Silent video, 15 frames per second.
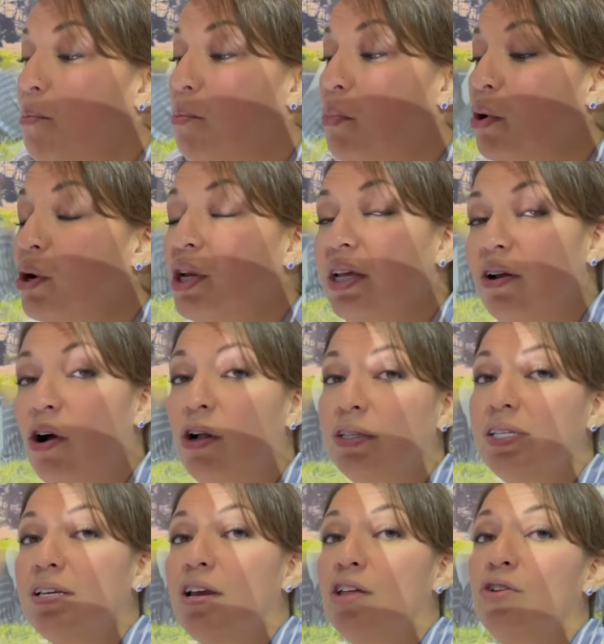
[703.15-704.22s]
put it all
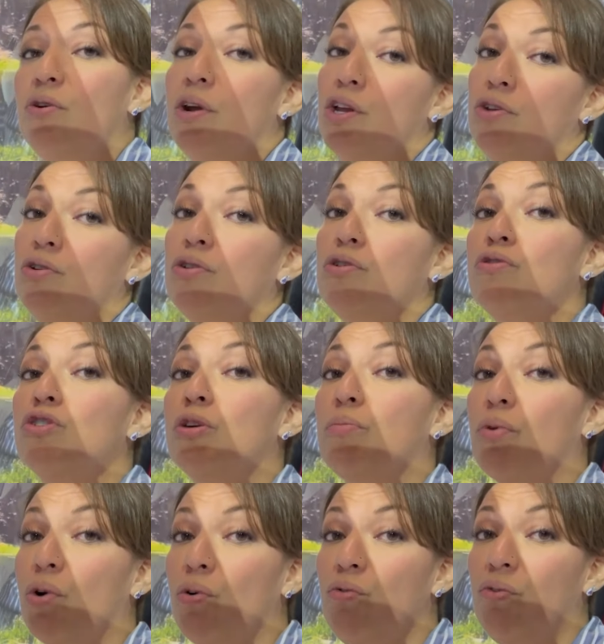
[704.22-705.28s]
together in your user
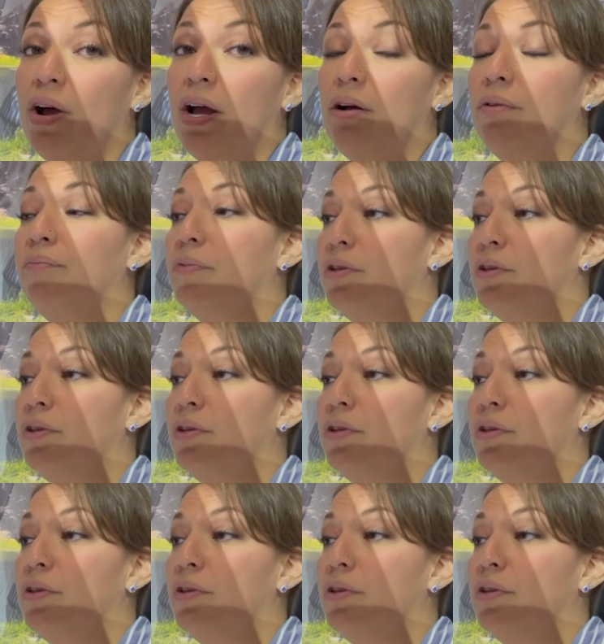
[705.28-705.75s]
profile.